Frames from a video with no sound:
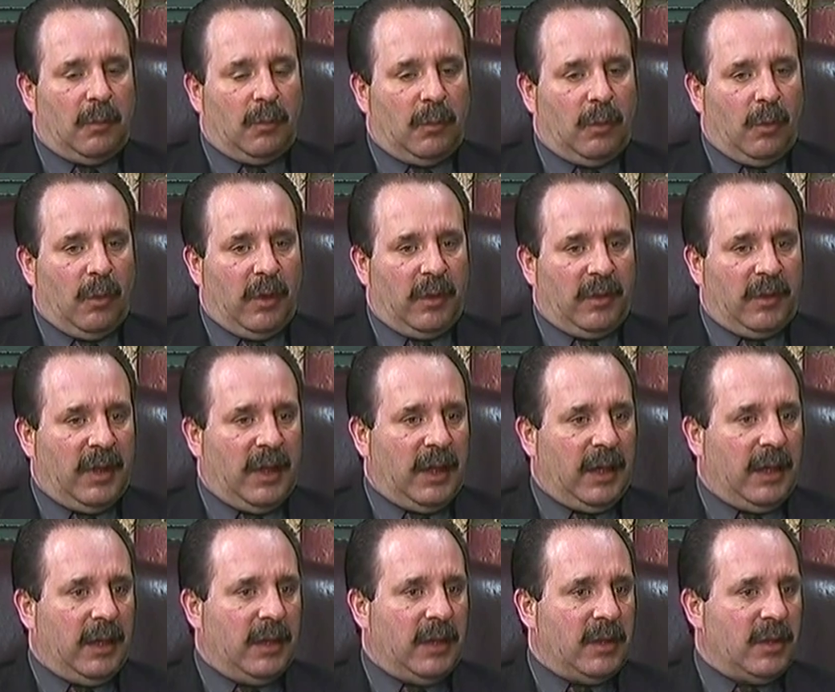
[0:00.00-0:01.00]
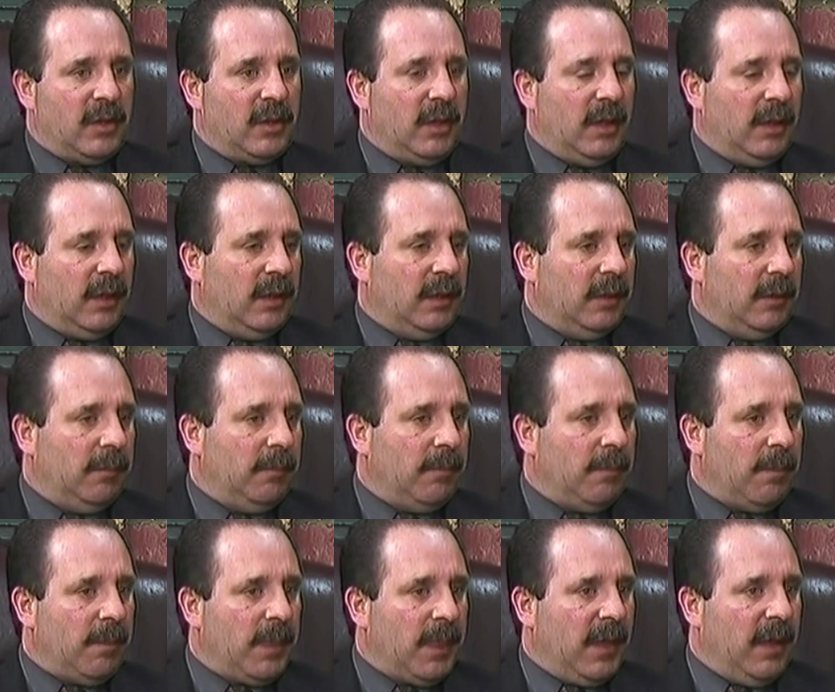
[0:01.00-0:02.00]
One thing is
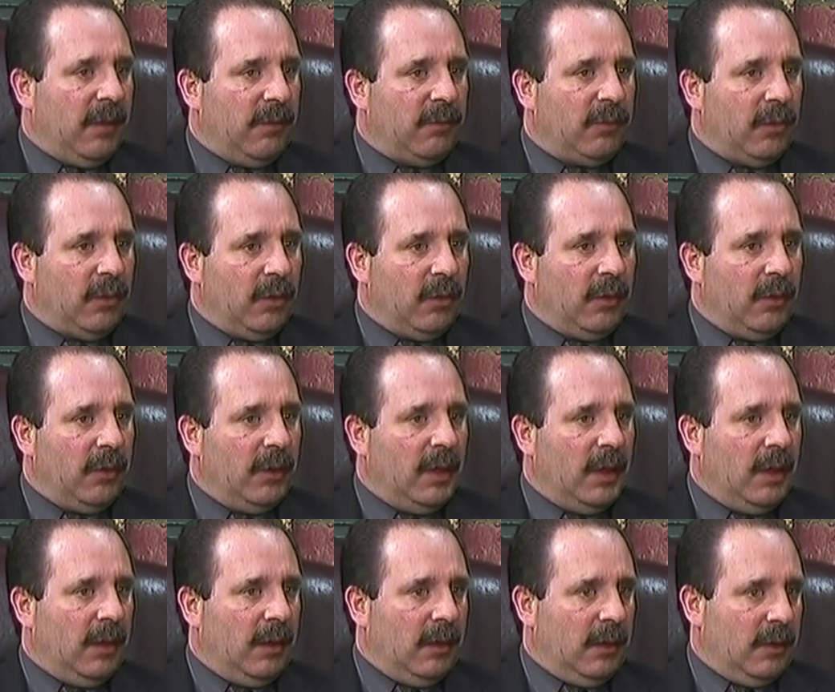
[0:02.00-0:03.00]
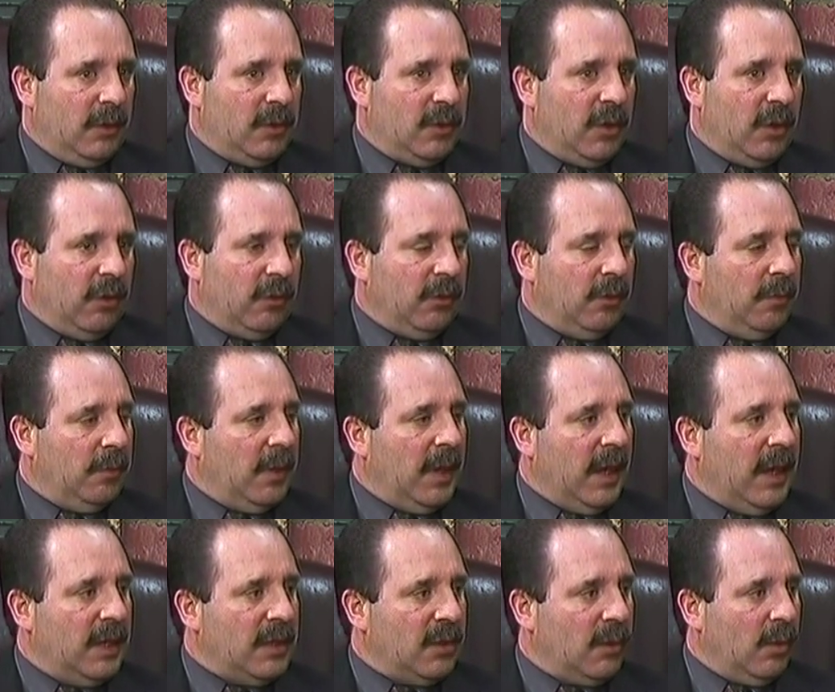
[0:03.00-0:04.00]
if their children
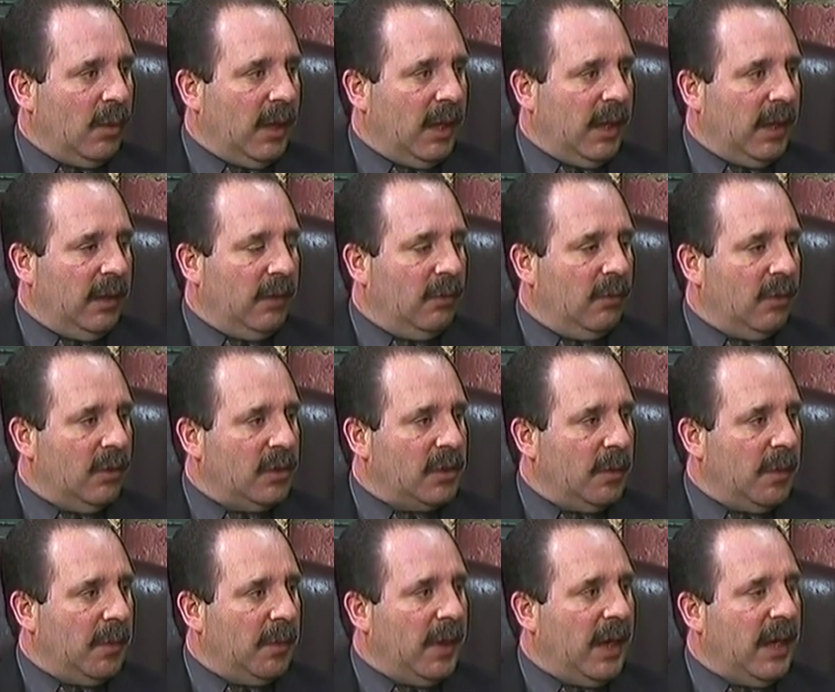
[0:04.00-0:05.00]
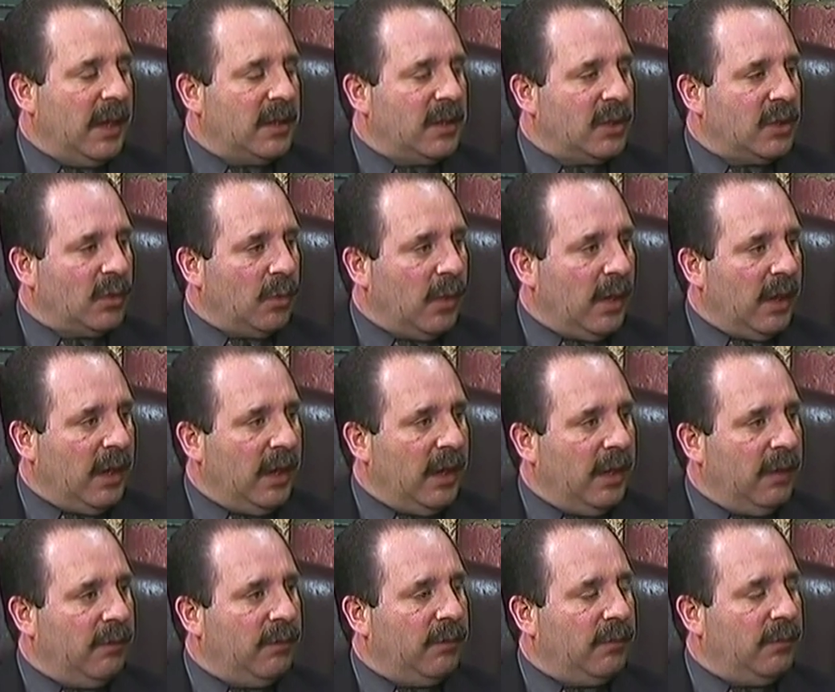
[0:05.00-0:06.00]
pass away, or somebody passes away,
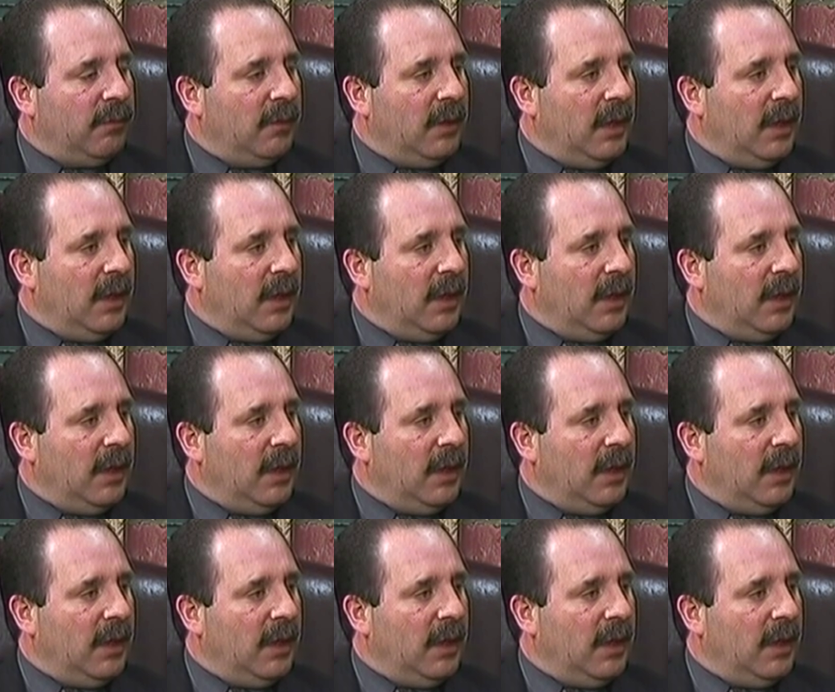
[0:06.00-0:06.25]
if